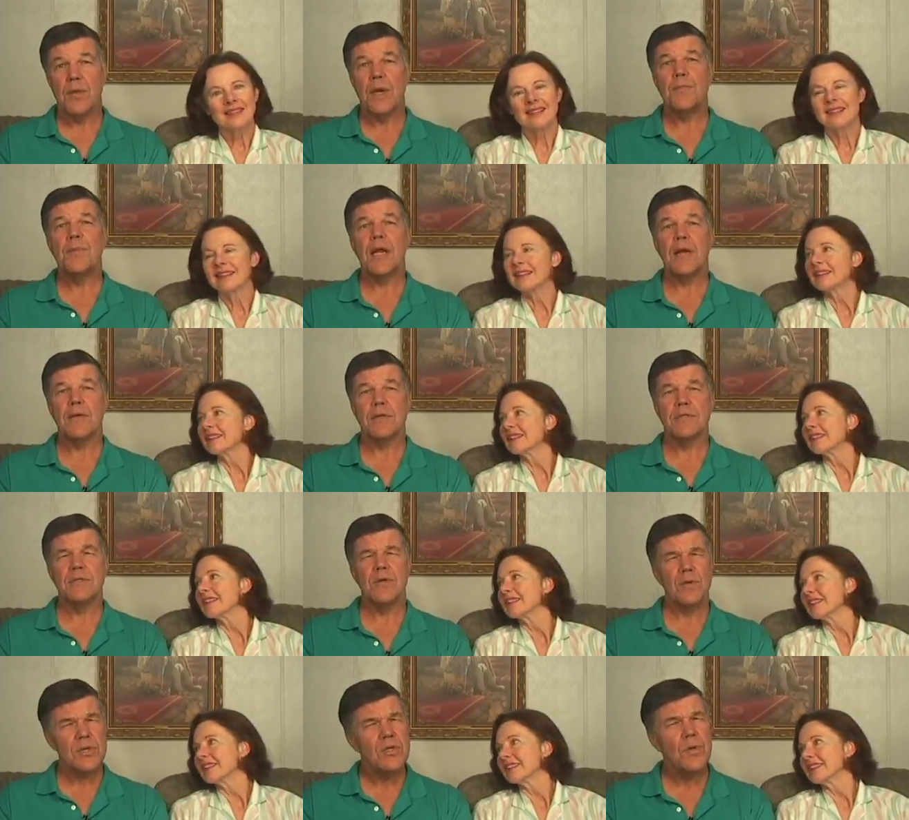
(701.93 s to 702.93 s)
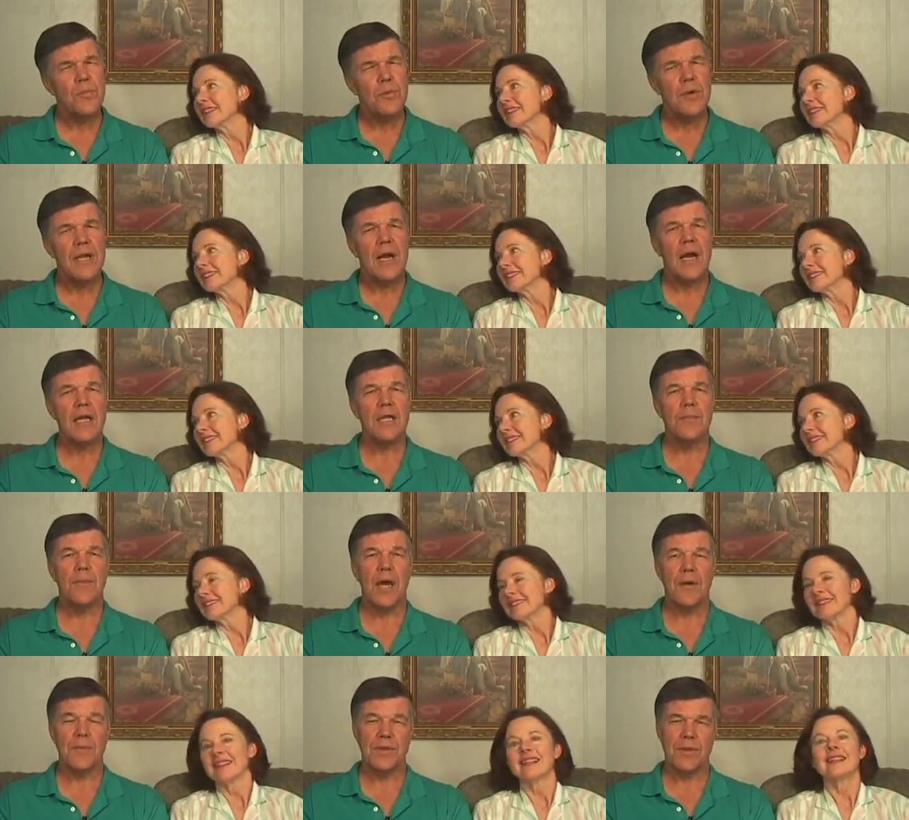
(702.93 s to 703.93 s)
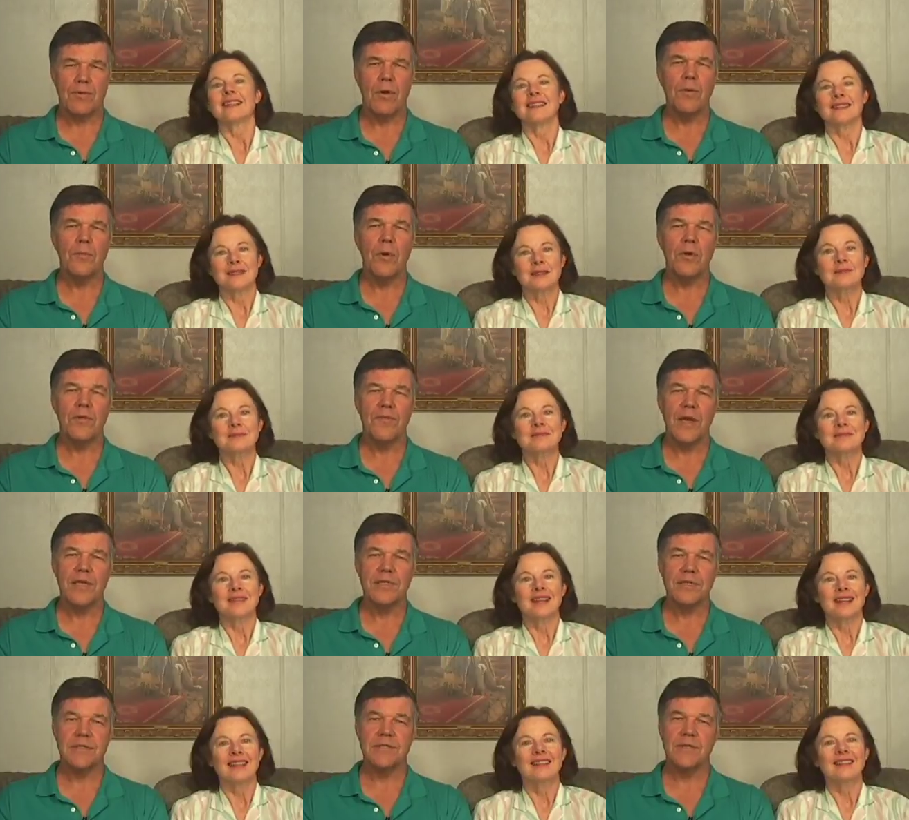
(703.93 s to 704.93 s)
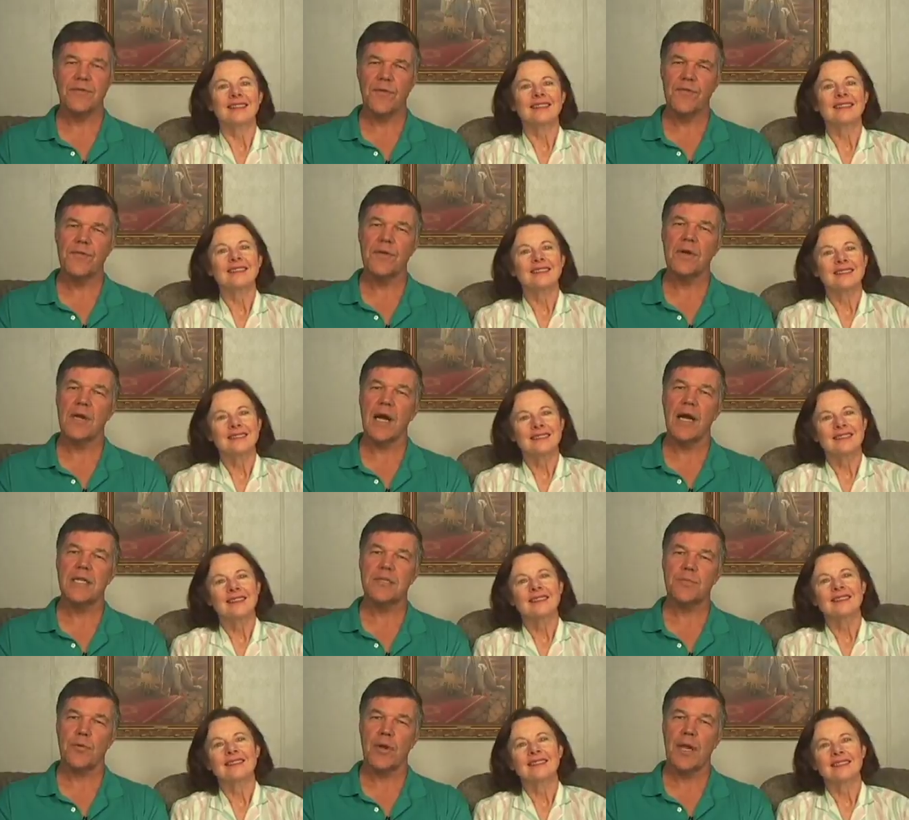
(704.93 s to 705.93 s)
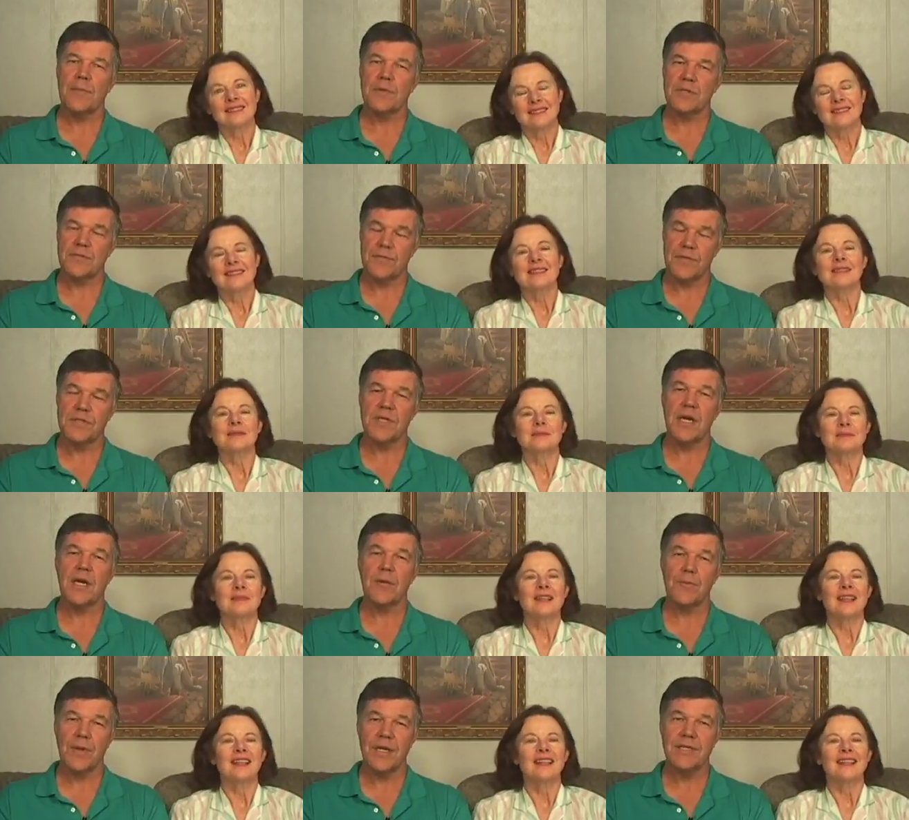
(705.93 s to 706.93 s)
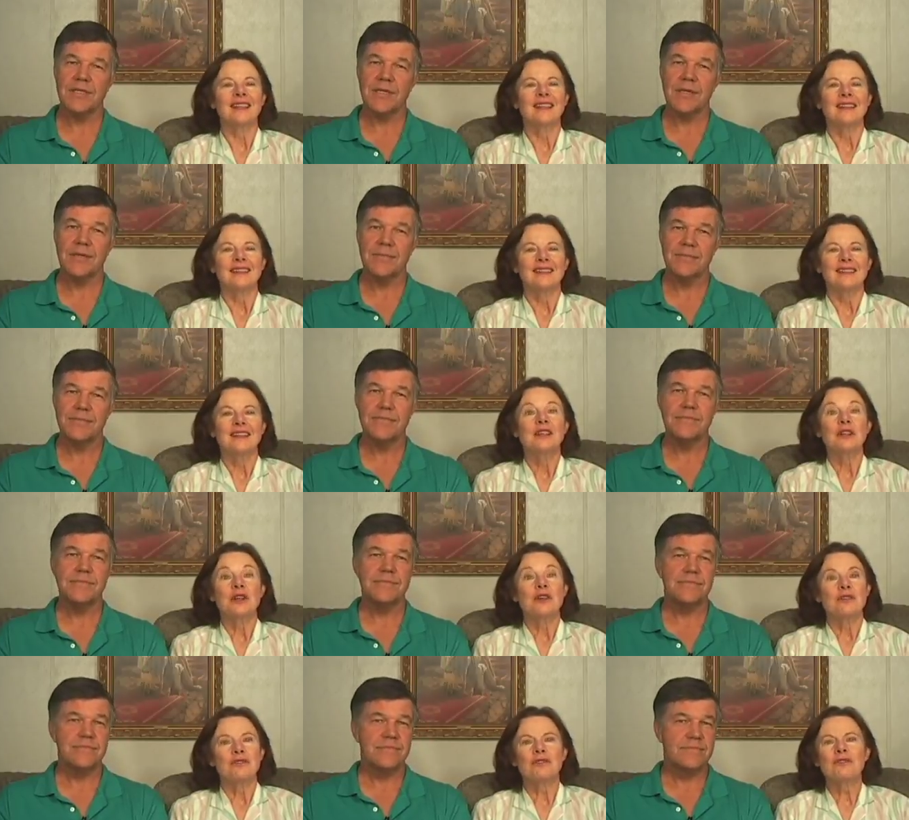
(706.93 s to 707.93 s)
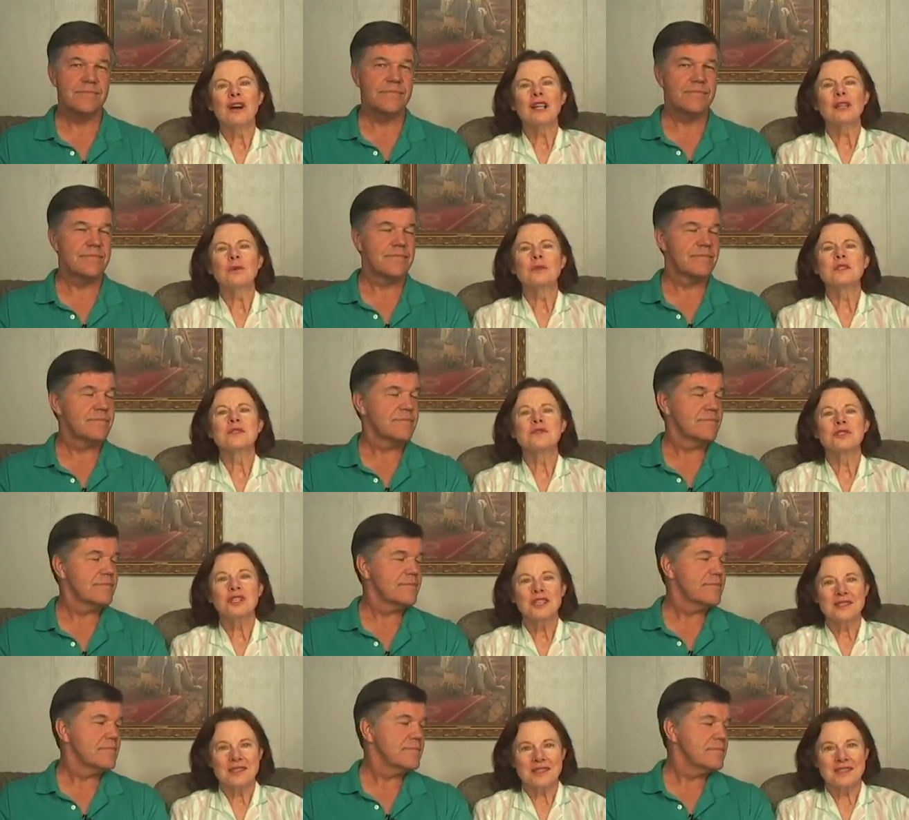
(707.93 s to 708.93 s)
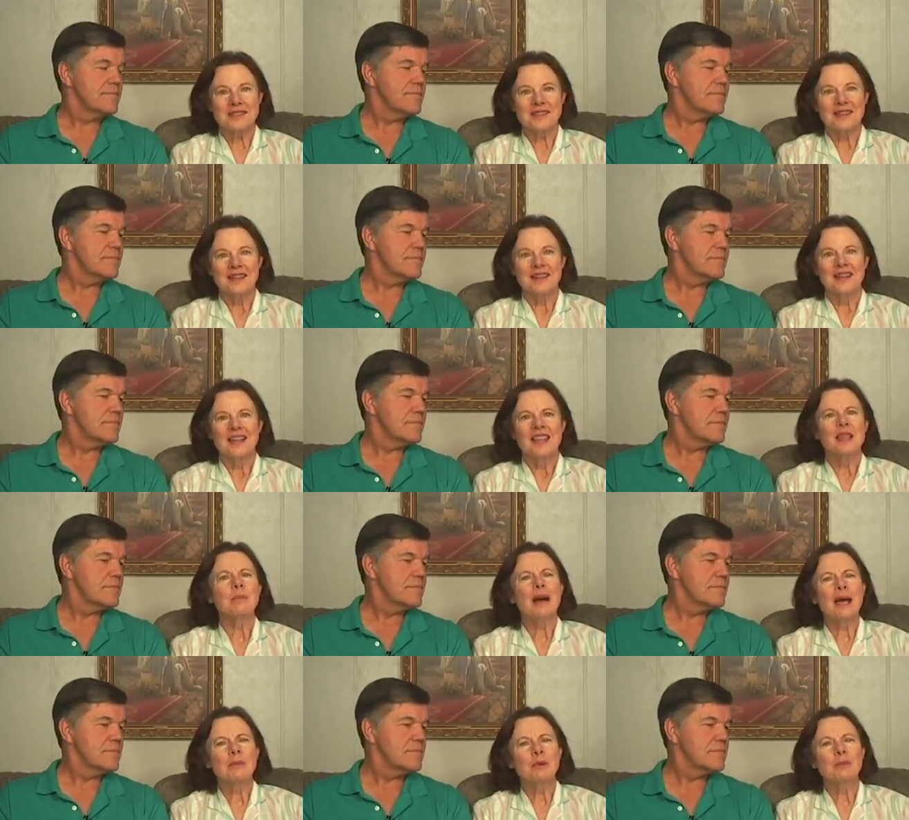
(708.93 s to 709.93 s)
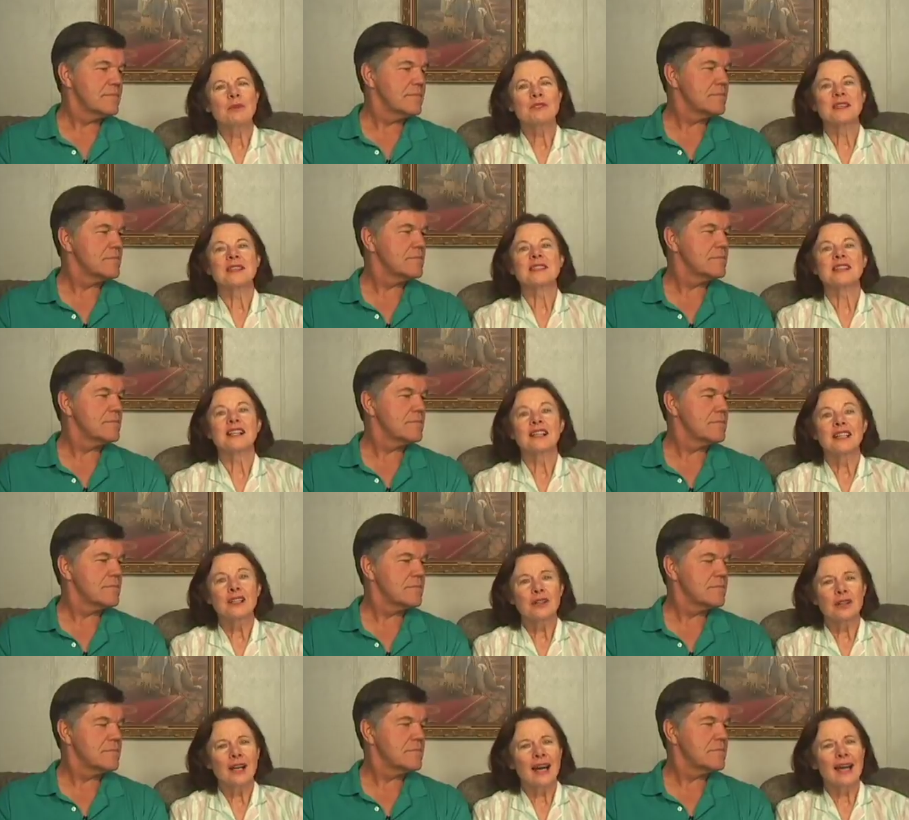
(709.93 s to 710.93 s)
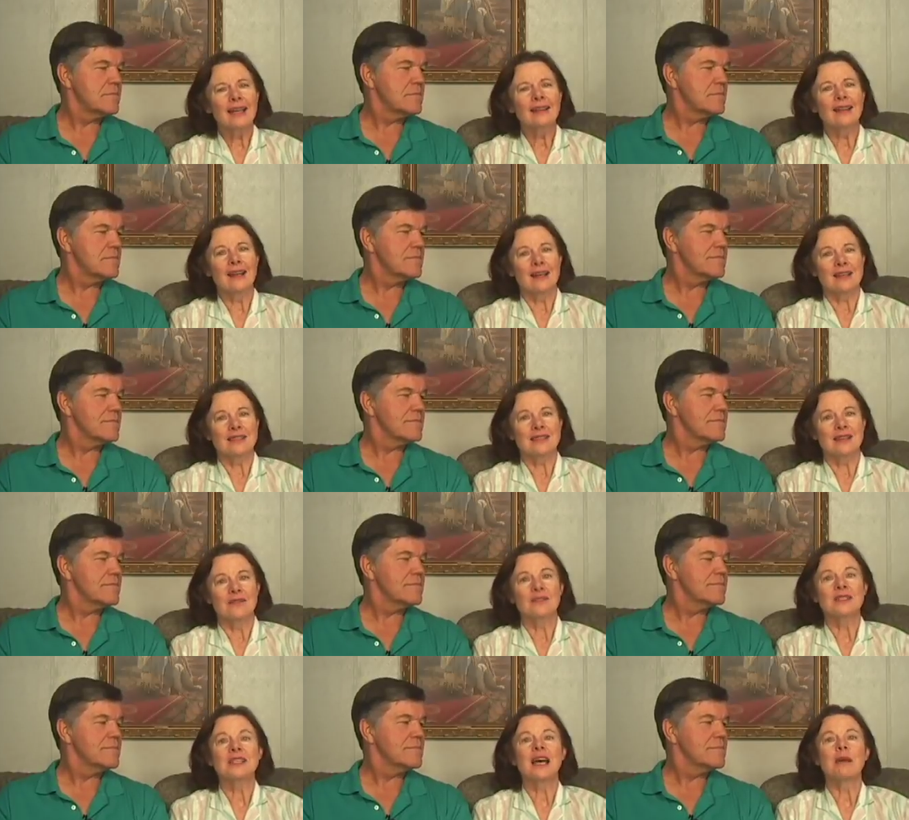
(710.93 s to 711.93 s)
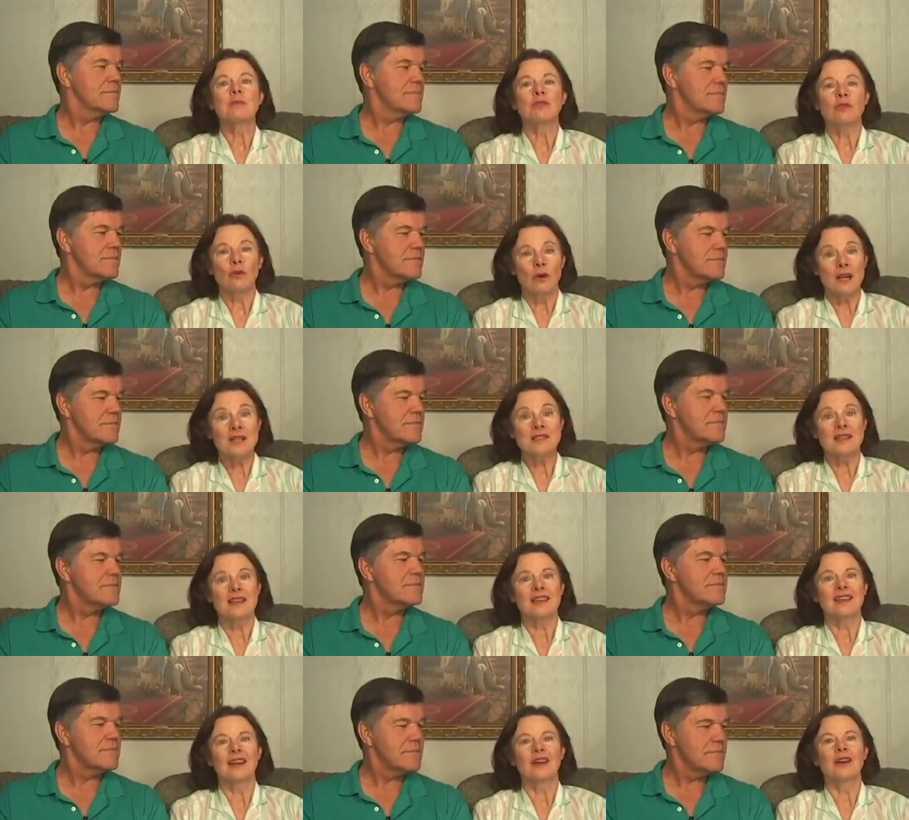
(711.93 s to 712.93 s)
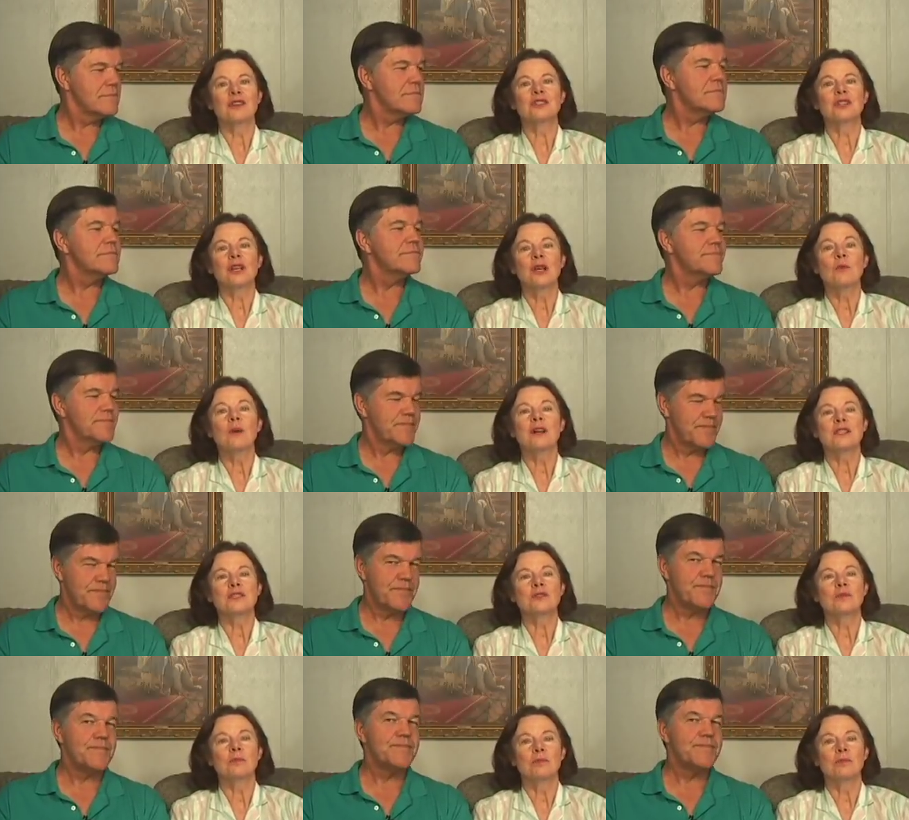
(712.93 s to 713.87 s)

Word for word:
Speaker 1: by parents who were too preoccupied with their own motivations to fulfill God's parameters for child raising.
Speaker 2: For followers of Jesus, the Bible presents clear guidelines of the type of Christ-like character He wants to